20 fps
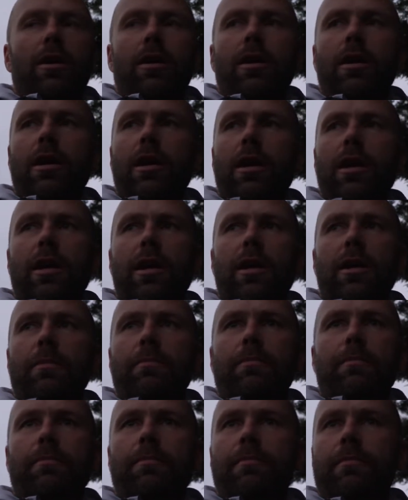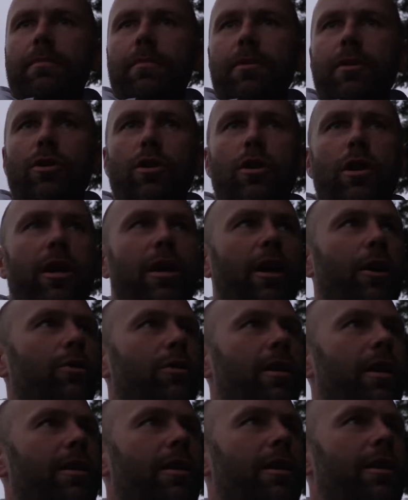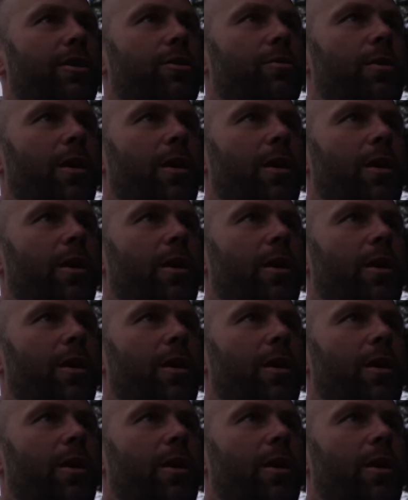you know, a crowd in here as